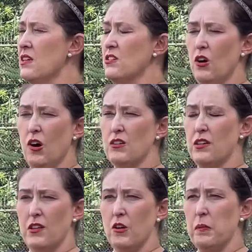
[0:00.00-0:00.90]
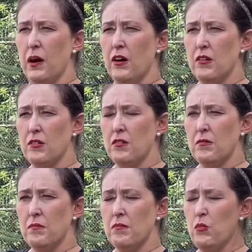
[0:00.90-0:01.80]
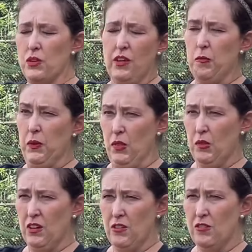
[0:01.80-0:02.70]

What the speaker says: it hard to think about what they've been through?